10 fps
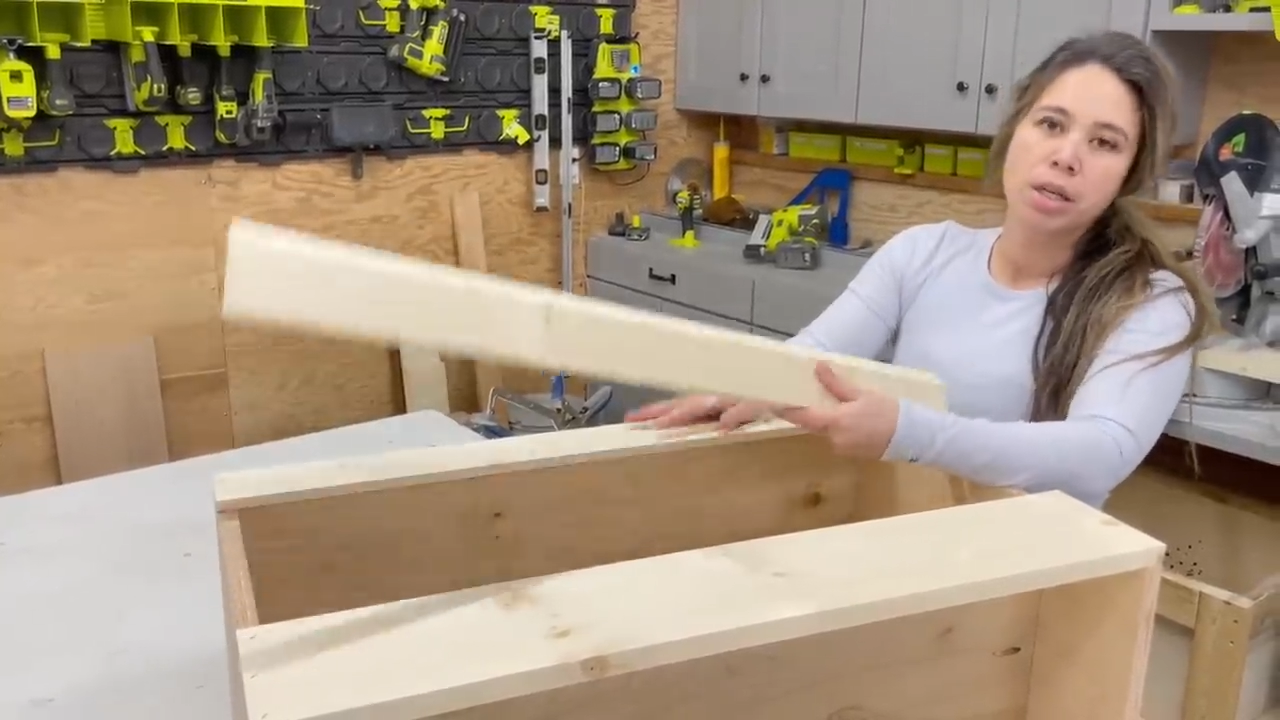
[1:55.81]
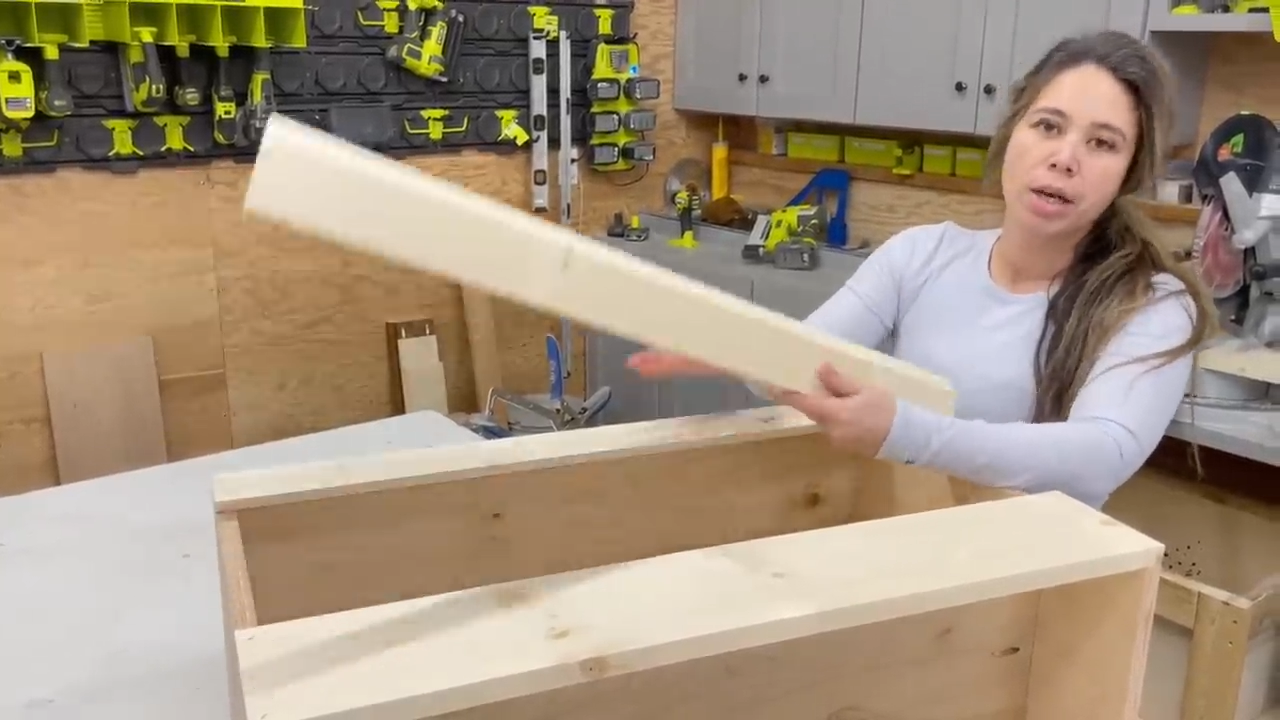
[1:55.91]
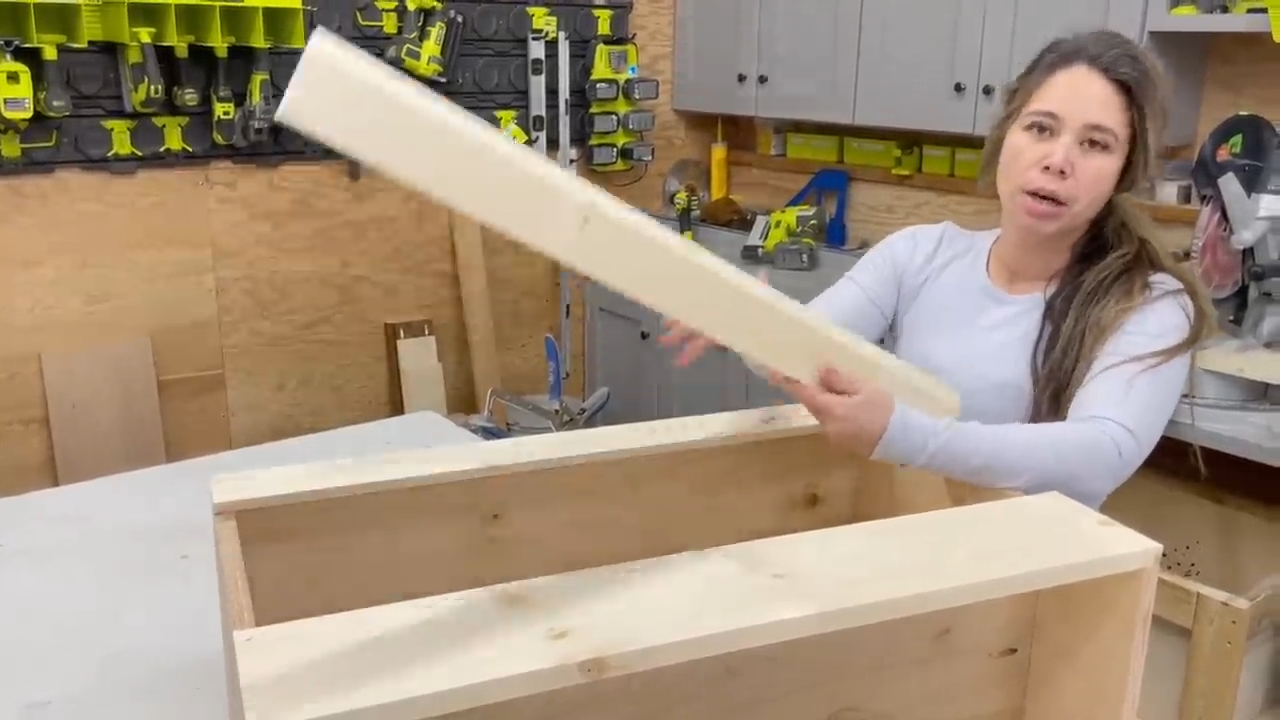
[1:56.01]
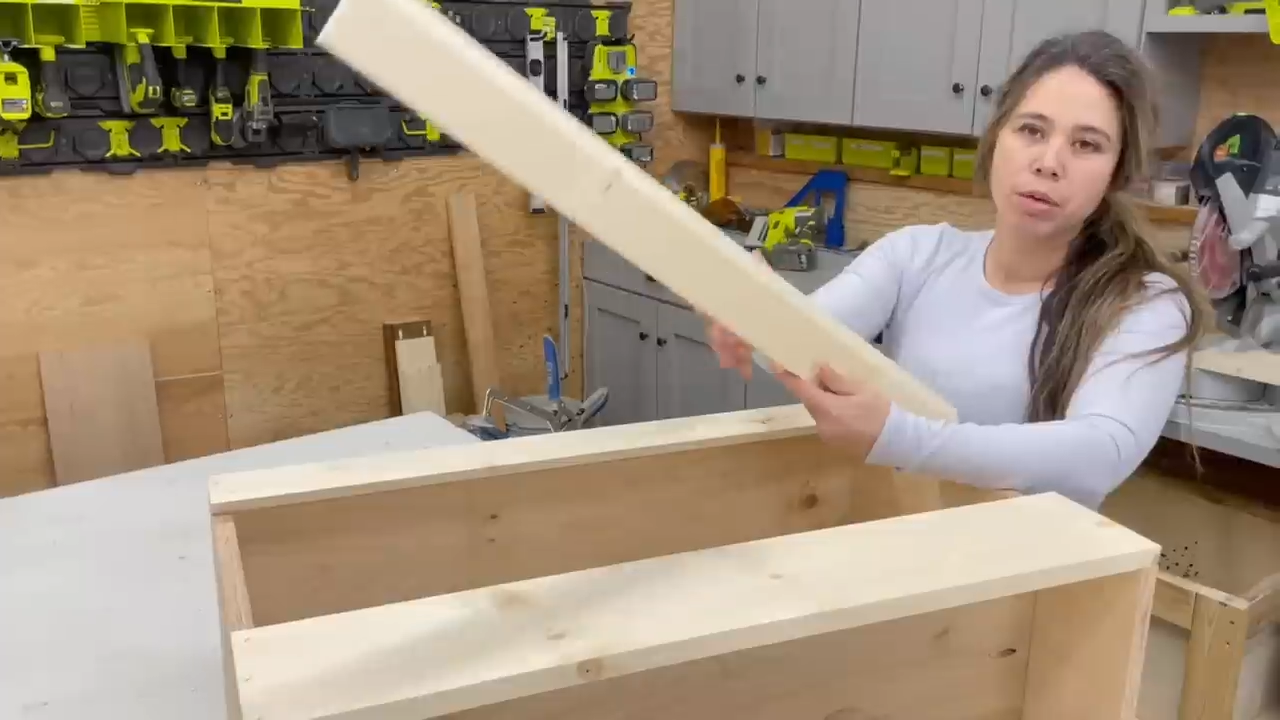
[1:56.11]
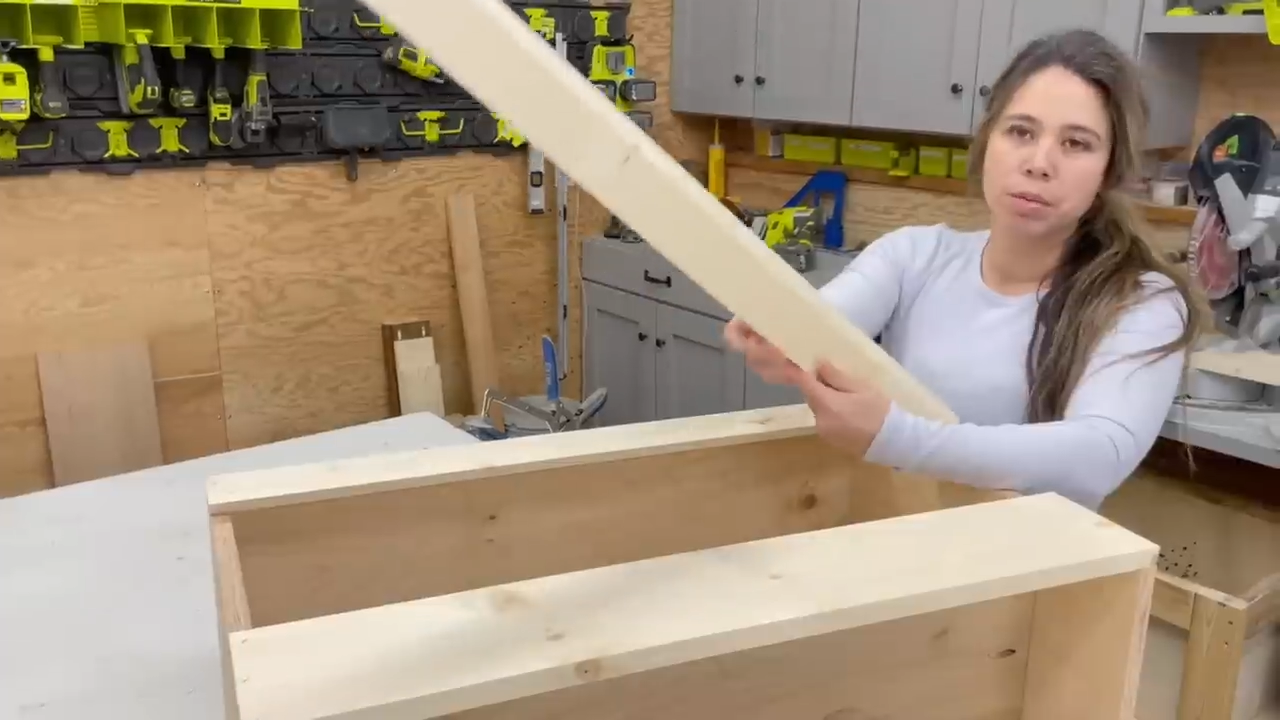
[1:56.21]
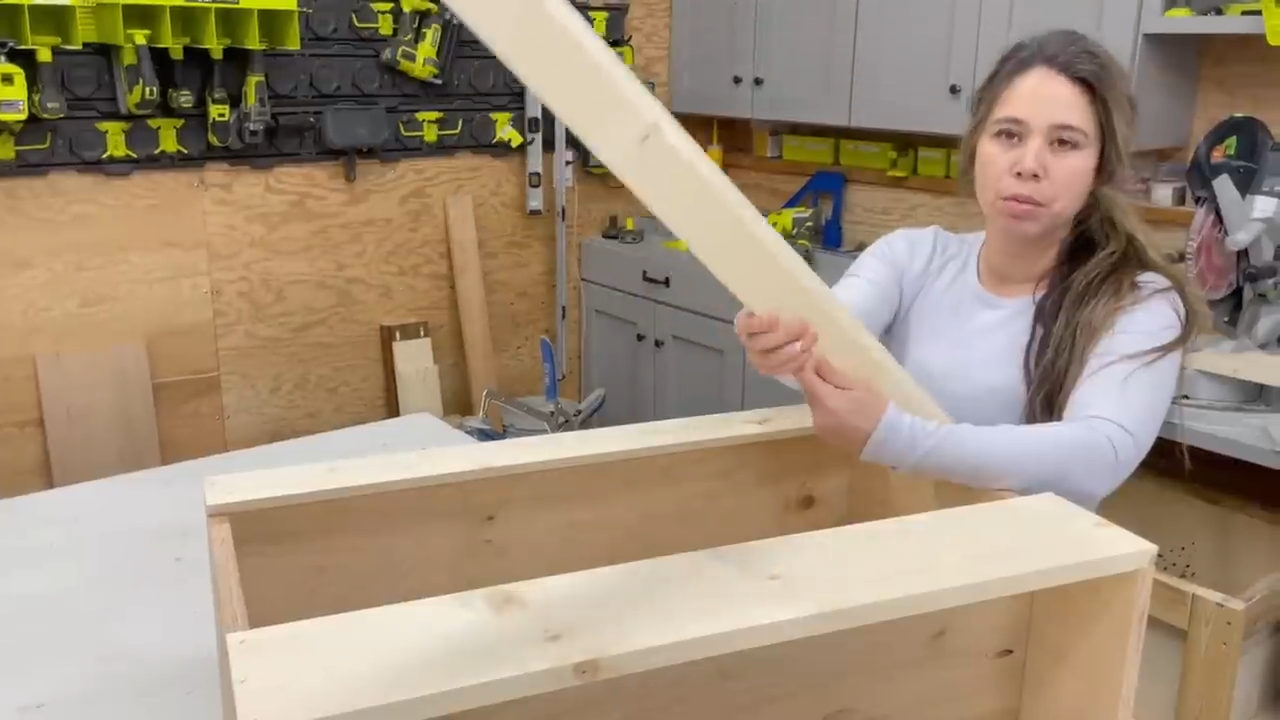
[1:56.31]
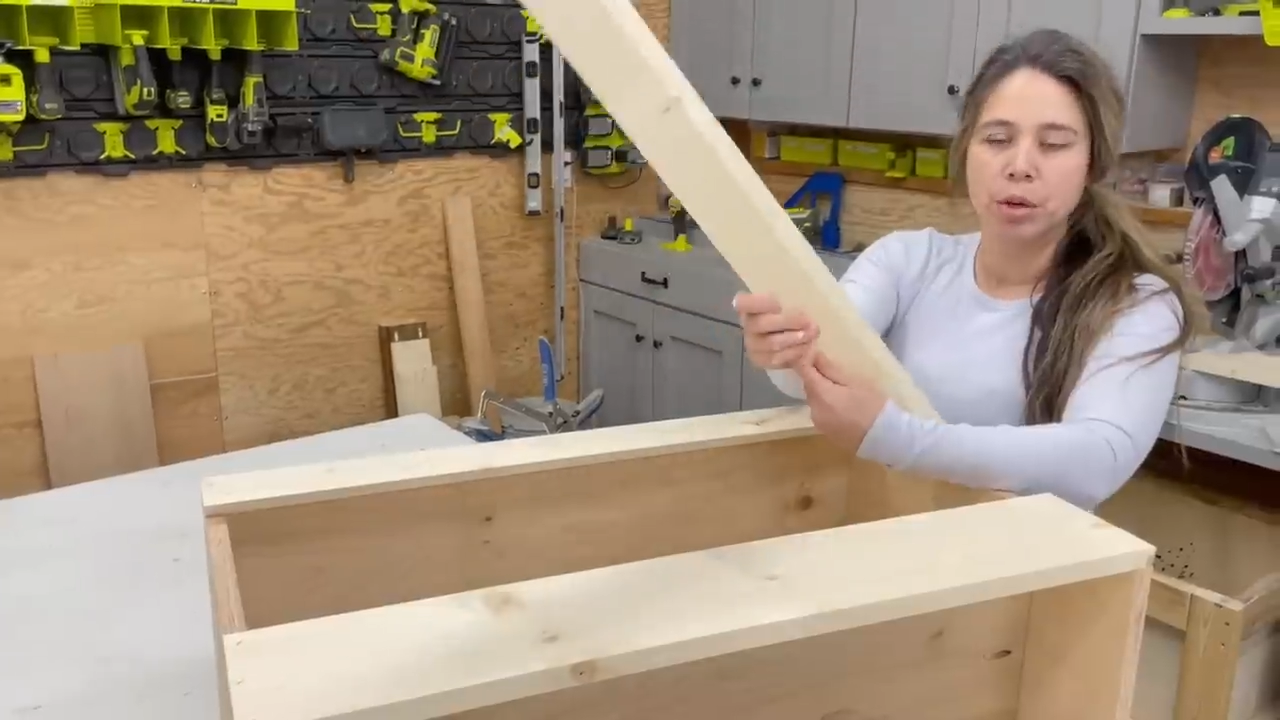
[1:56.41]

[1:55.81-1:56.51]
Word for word: Now,